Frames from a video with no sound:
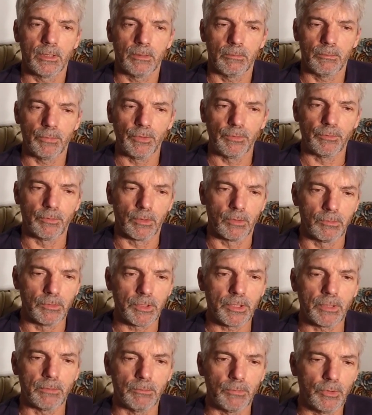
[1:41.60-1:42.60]
before we
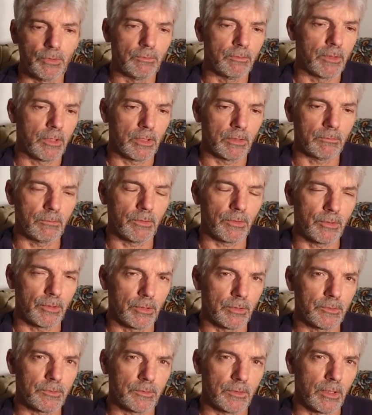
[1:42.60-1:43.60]
can move on with
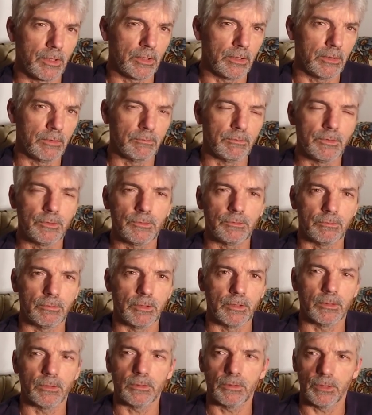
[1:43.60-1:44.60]
our study of
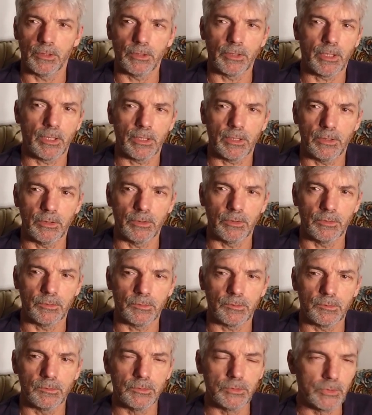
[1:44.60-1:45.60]
Israel, and that
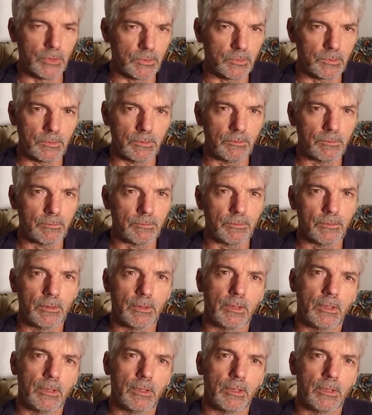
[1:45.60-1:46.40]
is Joseph